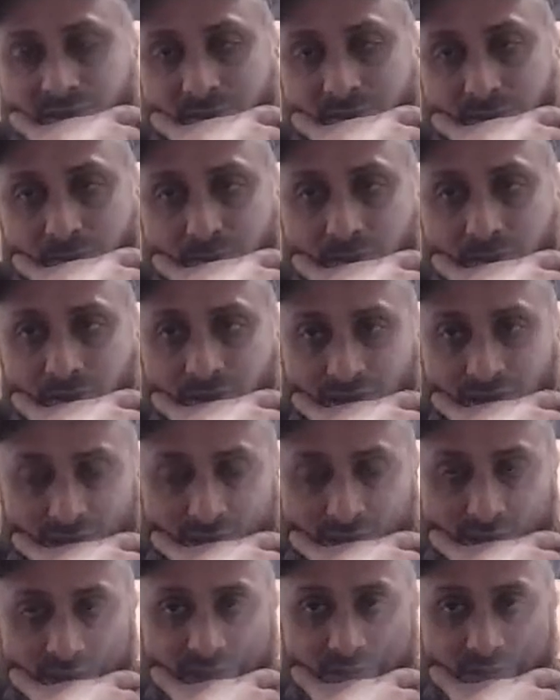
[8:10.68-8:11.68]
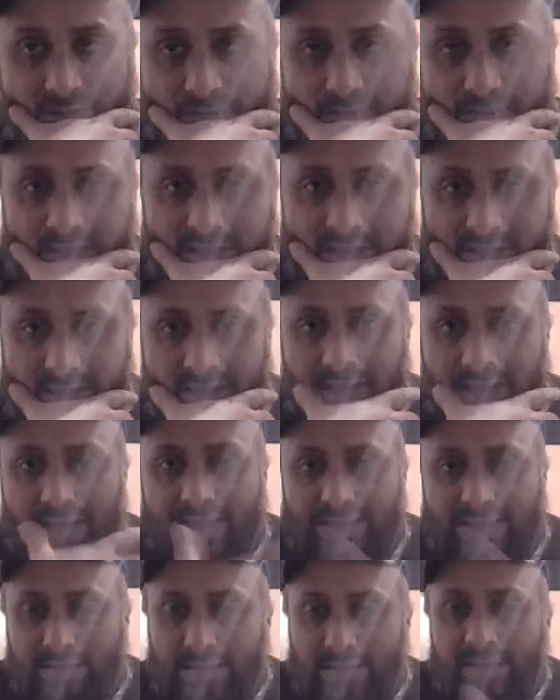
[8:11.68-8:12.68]
or modern industrial medicine
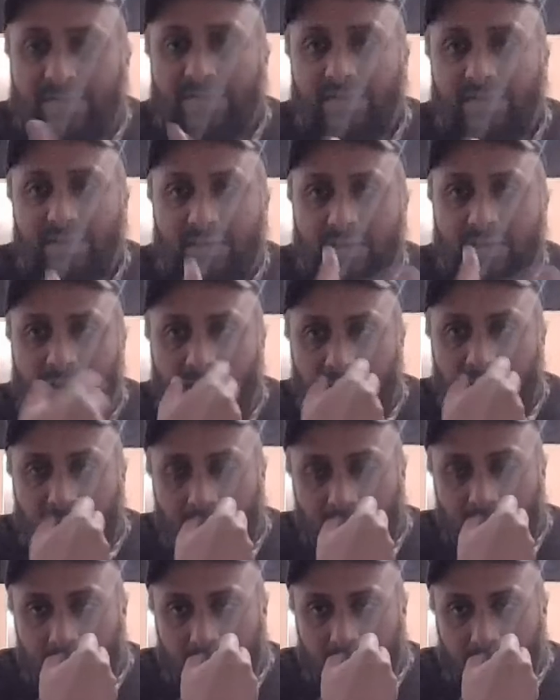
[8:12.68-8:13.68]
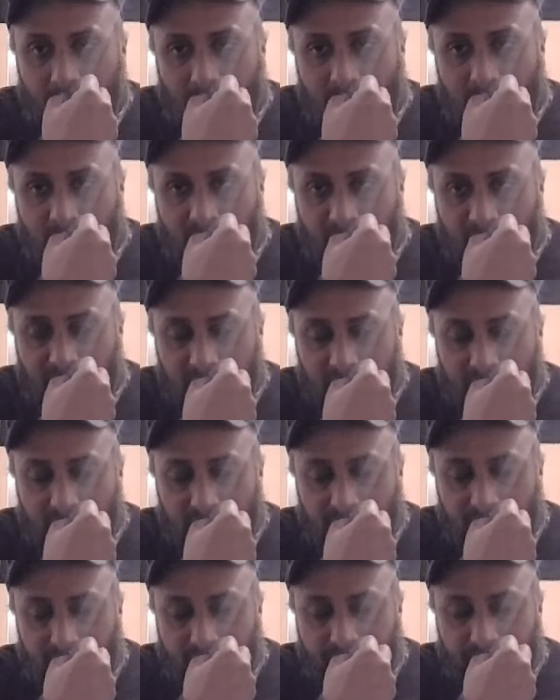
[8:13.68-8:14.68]
as a method of
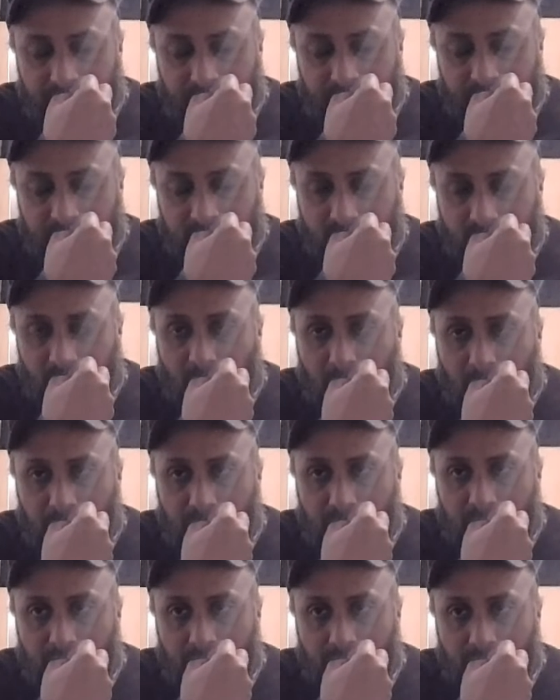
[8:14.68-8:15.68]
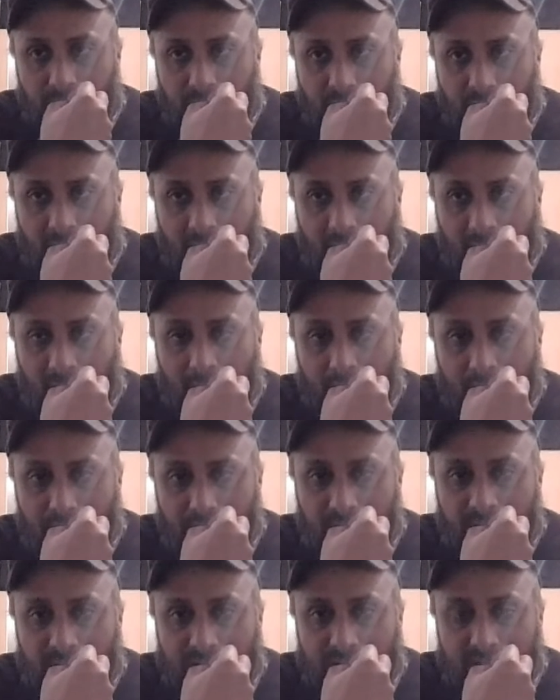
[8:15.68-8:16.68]
coping with
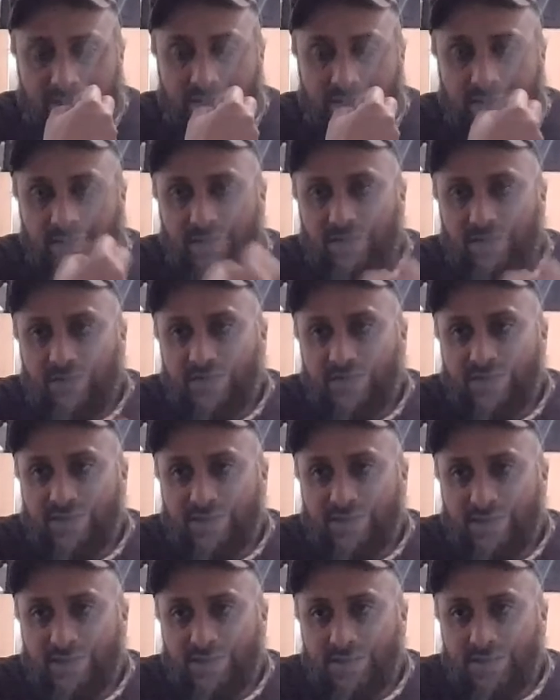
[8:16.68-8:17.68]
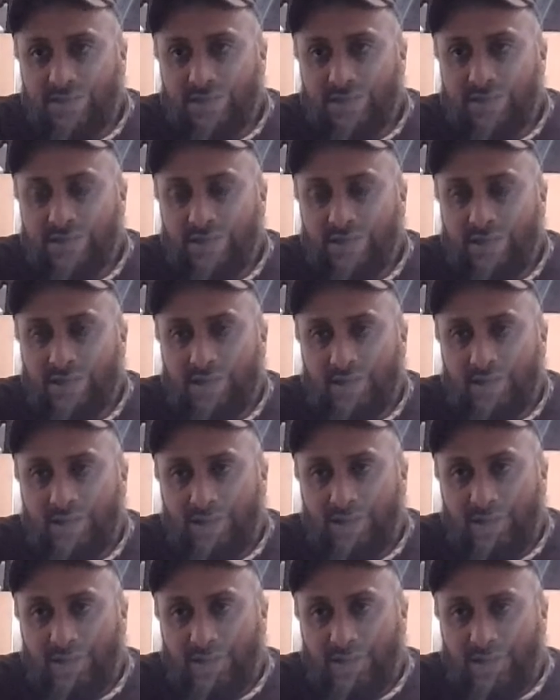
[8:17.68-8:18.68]
outbreaks of diseases
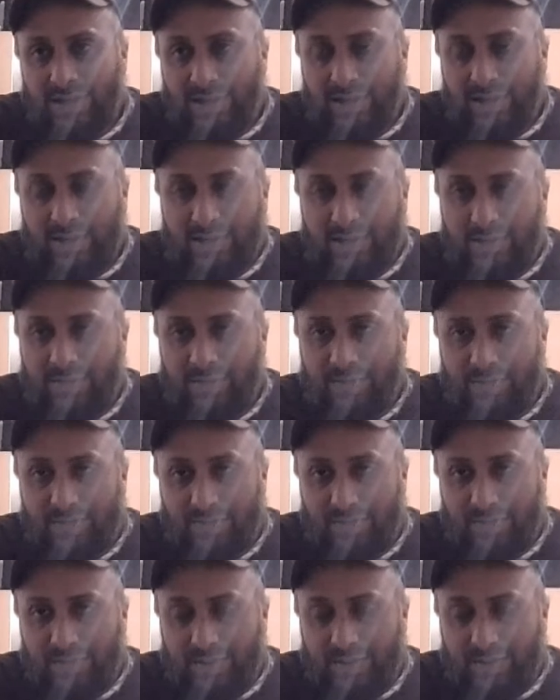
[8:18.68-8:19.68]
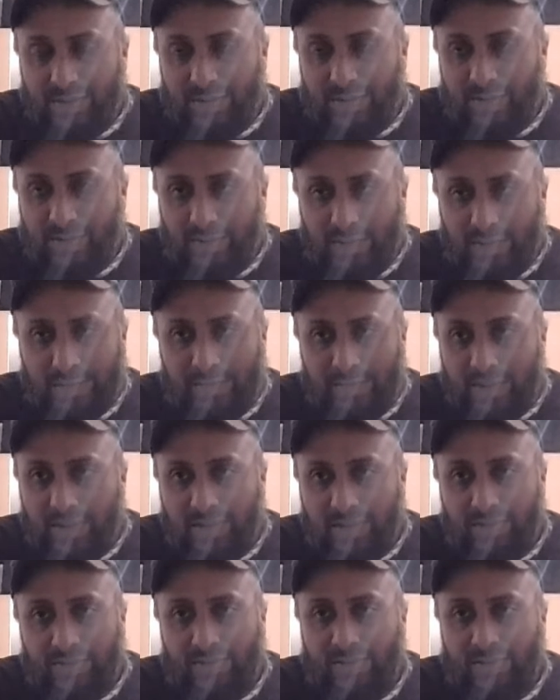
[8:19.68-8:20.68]
in
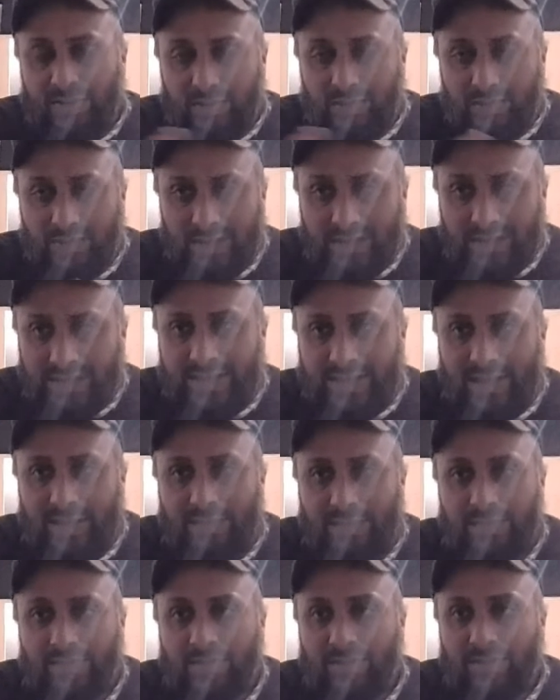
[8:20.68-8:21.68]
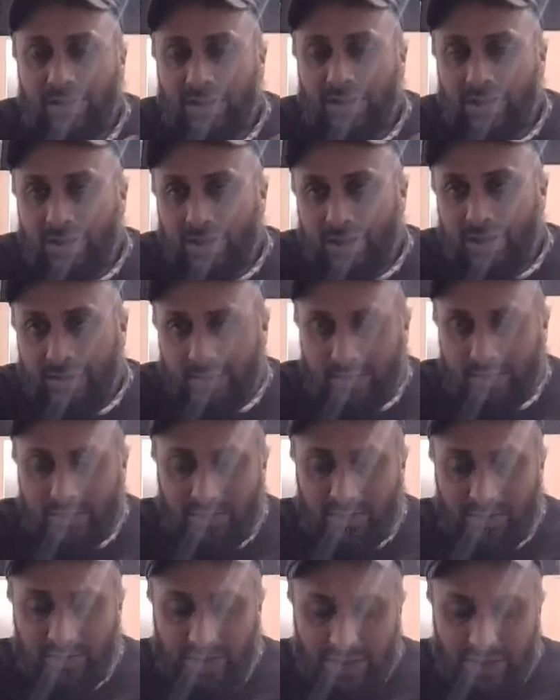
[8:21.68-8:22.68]
Bengal or Istanbul, and then
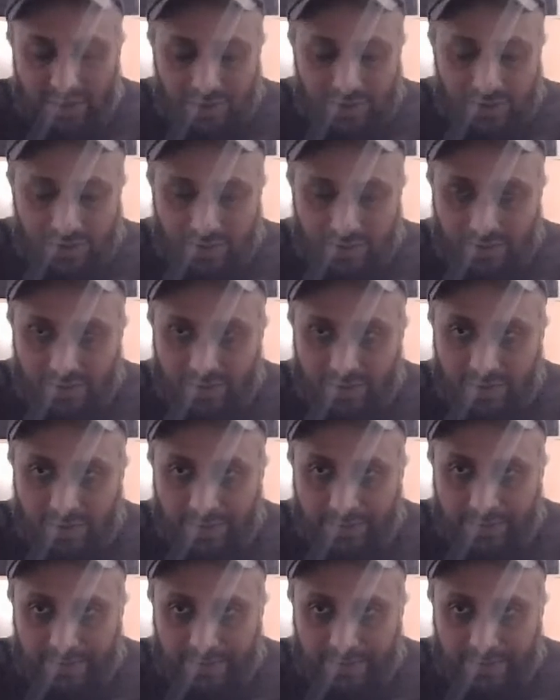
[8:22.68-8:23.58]
brought into Europe,